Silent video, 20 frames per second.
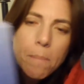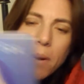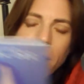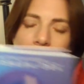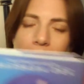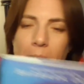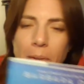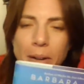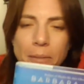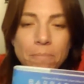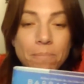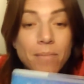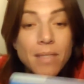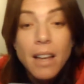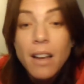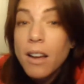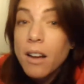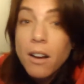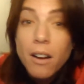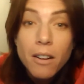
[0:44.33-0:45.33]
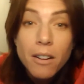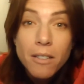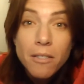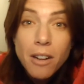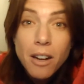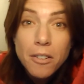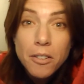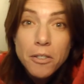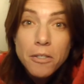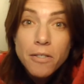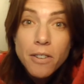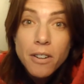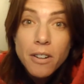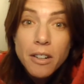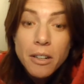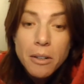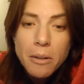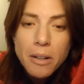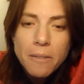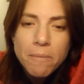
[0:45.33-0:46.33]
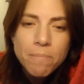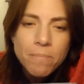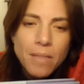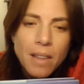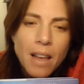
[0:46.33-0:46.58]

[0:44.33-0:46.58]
But anyway, got too far anyway.